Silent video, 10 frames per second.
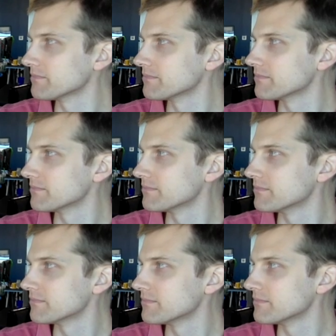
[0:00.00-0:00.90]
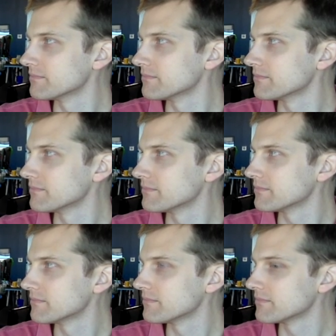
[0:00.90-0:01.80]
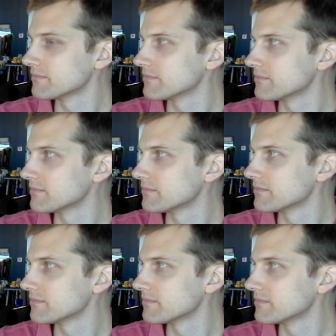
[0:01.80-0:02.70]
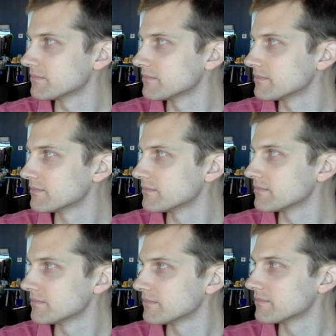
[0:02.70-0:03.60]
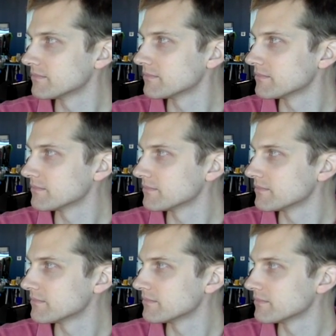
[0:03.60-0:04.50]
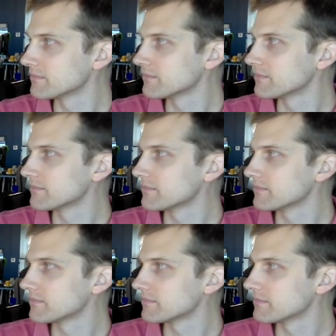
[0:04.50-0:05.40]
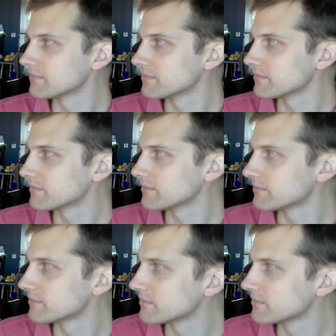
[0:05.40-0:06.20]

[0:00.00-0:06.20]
[no speech]